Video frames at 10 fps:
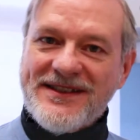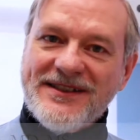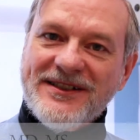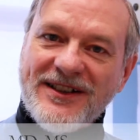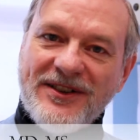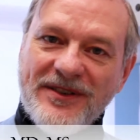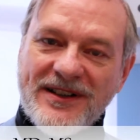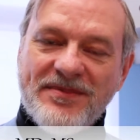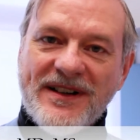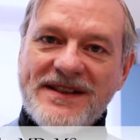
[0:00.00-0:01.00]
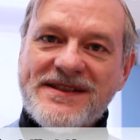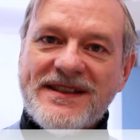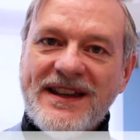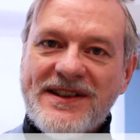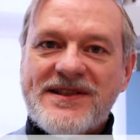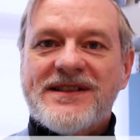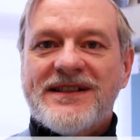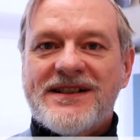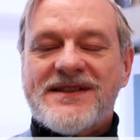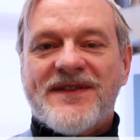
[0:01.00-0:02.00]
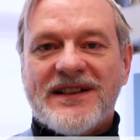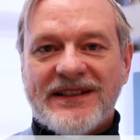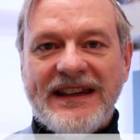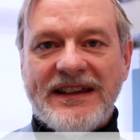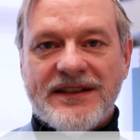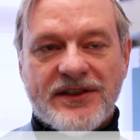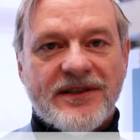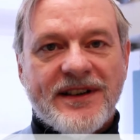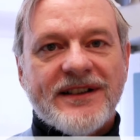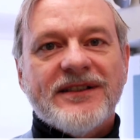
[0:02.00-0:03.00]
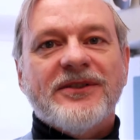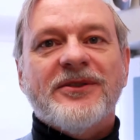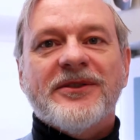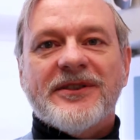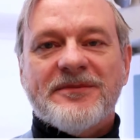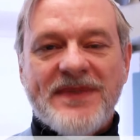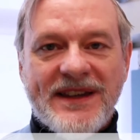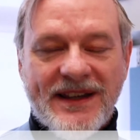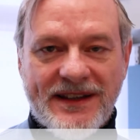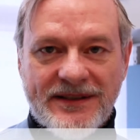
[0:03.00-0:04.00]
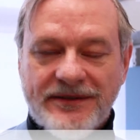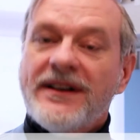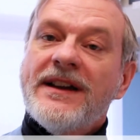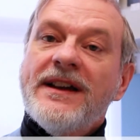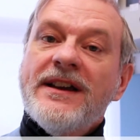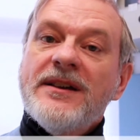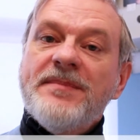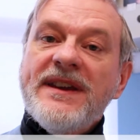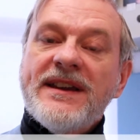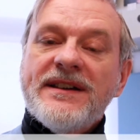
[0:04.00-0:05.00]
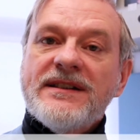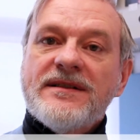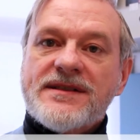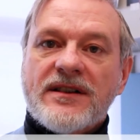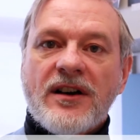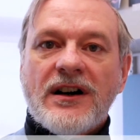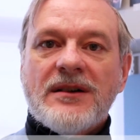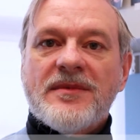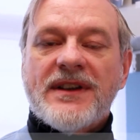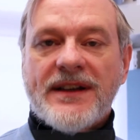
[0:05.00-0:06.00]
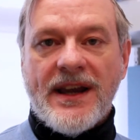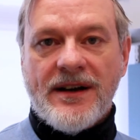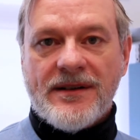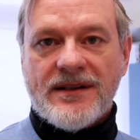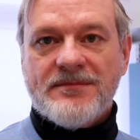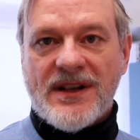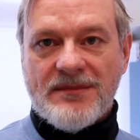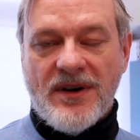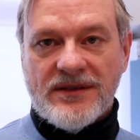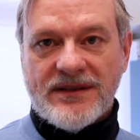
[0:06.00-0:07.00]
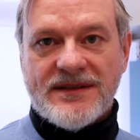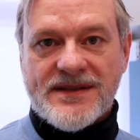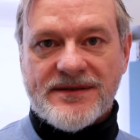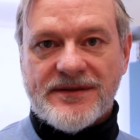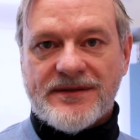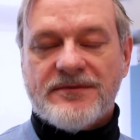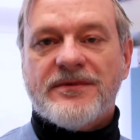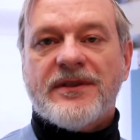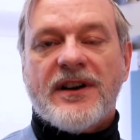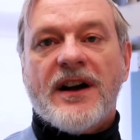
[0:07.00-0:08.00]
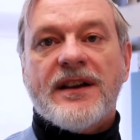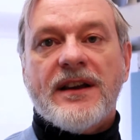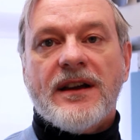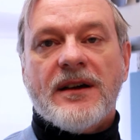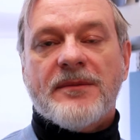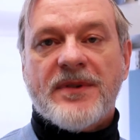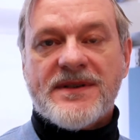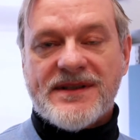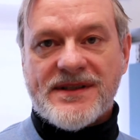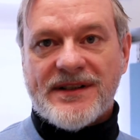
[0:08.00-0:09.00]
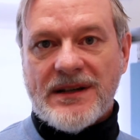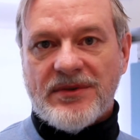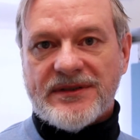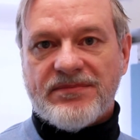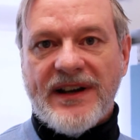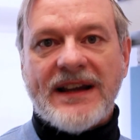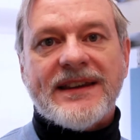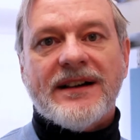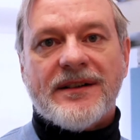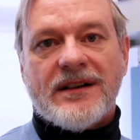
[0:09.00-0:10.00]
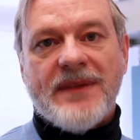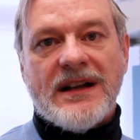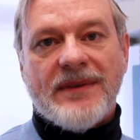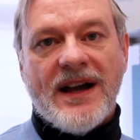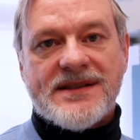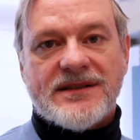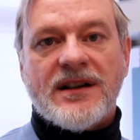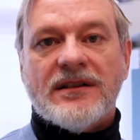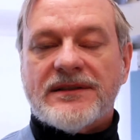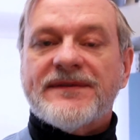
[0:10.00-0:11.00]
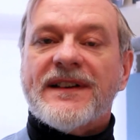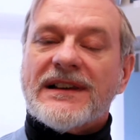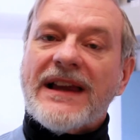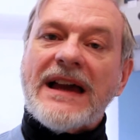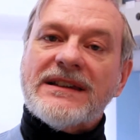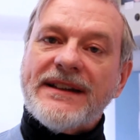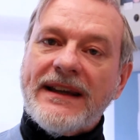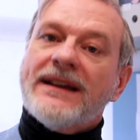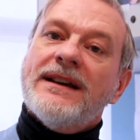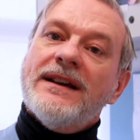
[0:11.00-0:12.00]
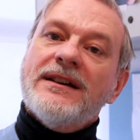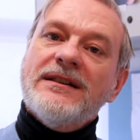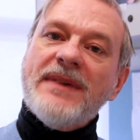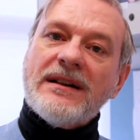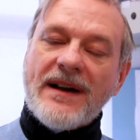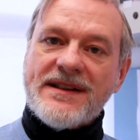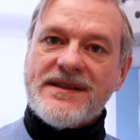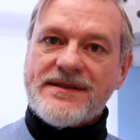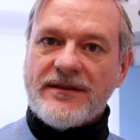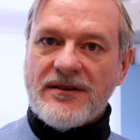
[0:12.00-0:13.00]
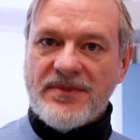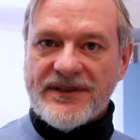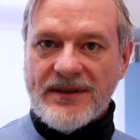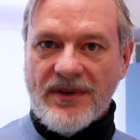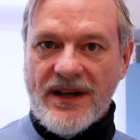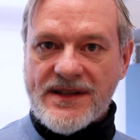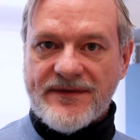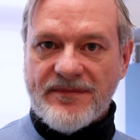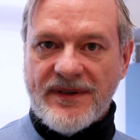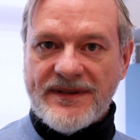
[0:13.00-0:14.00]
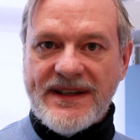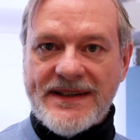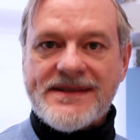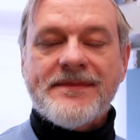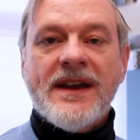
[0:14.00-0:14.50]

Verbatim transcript: The correct pronunciation is phenylketonuria or PKU. PKU is a common inherited metabolic disorder where a person is unable to break down an amino acid called phenylalanine. Amino acids are our building blocks for proteins.